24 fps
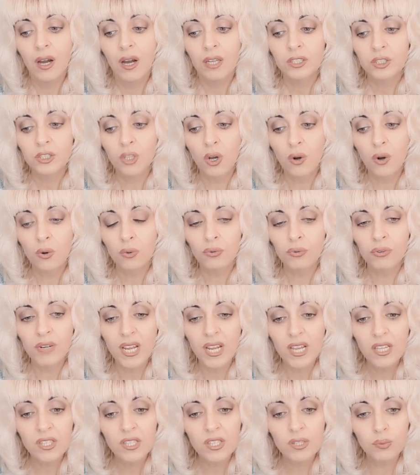So
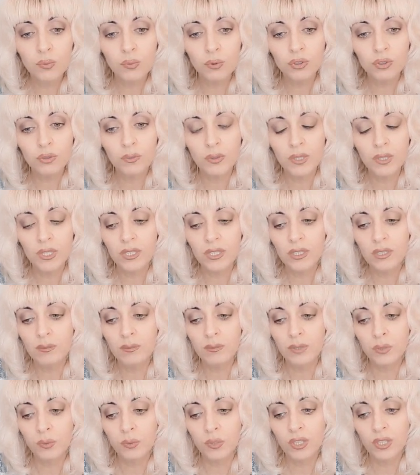rates would be between